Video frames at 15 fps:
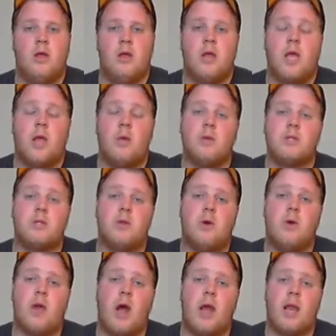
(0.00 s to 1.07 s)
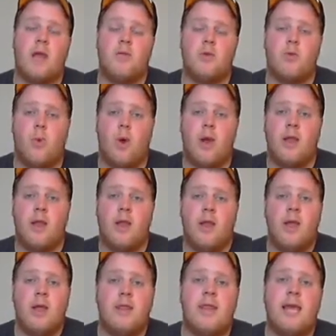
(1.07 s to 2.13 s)
Hey, what's going on, everyone?
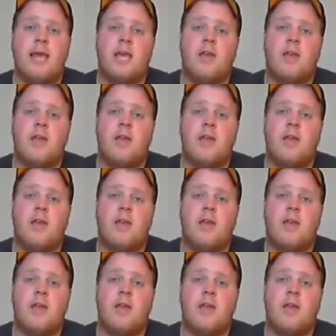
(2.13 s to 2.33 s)
Thank